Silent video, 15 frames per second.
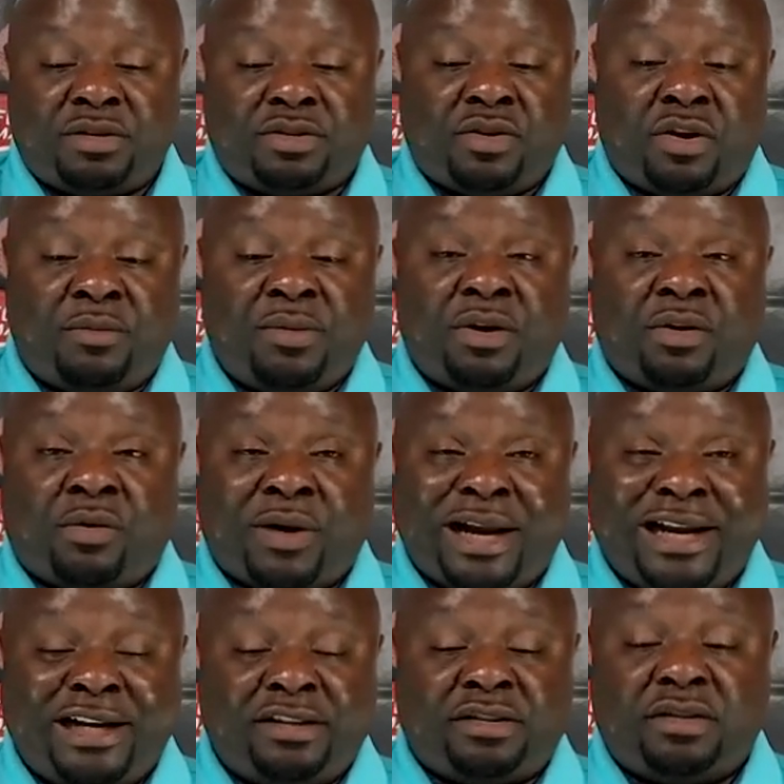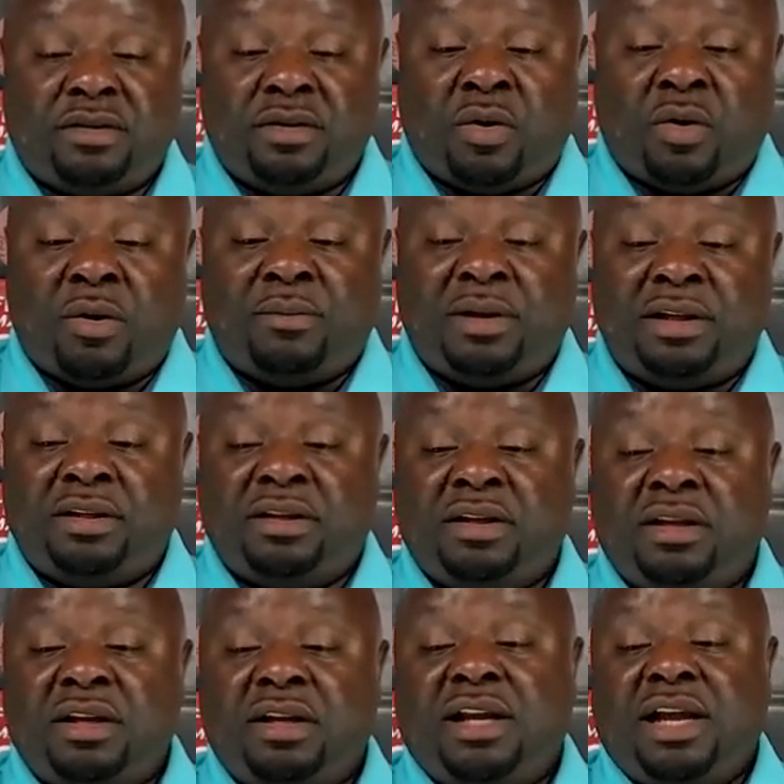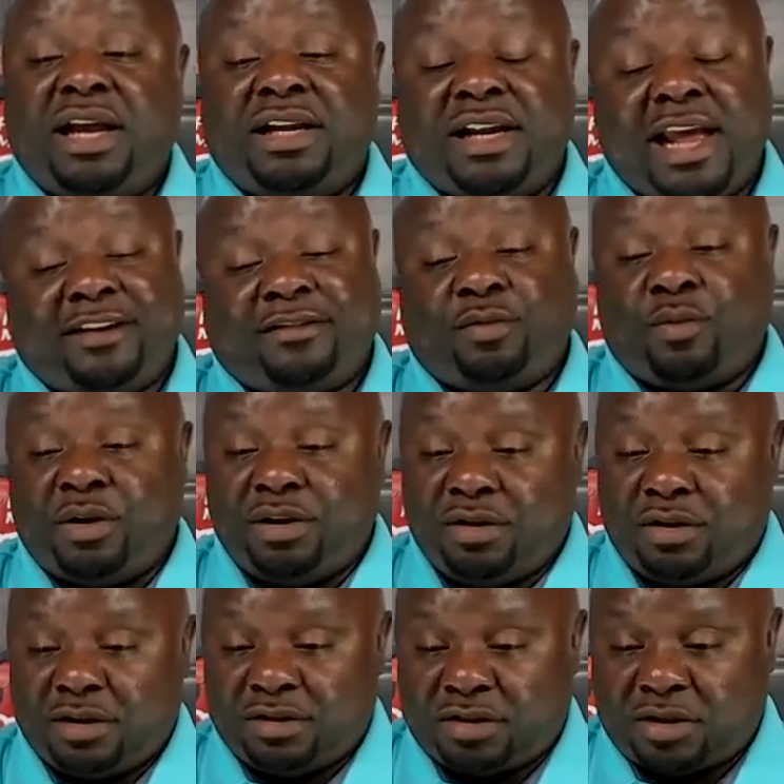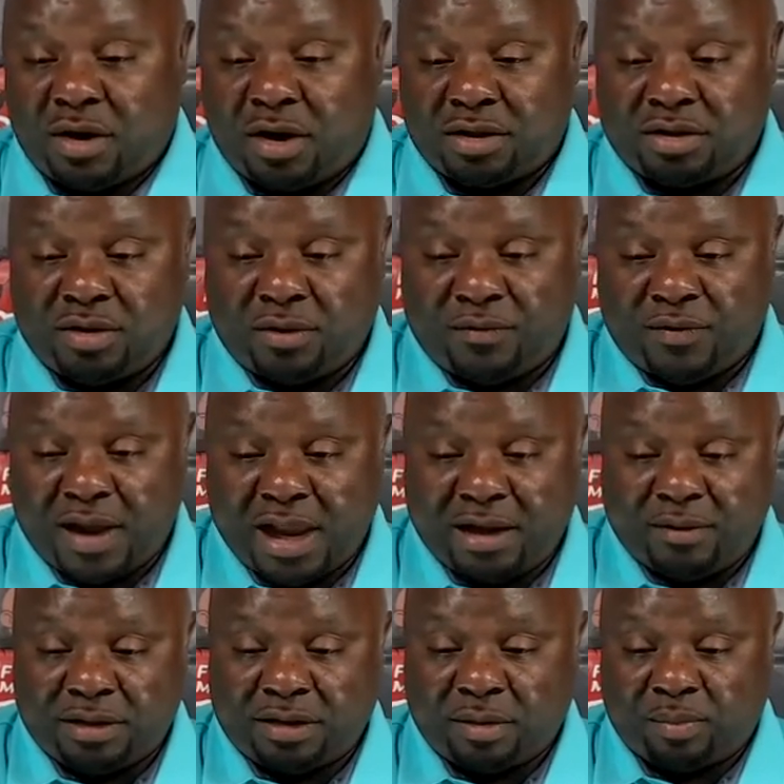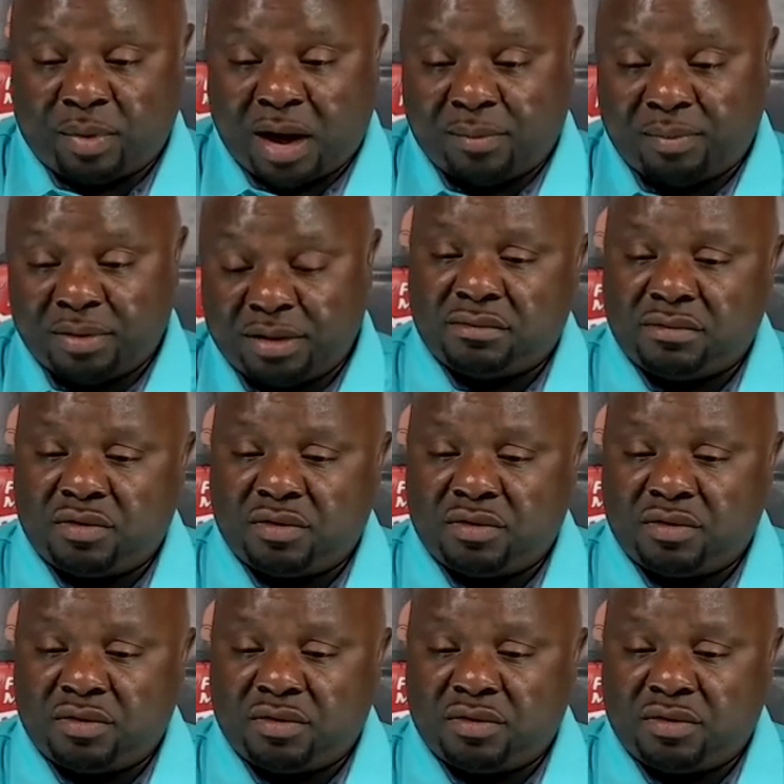It's going to be a range normally, and that's when you can start to evaluate the property.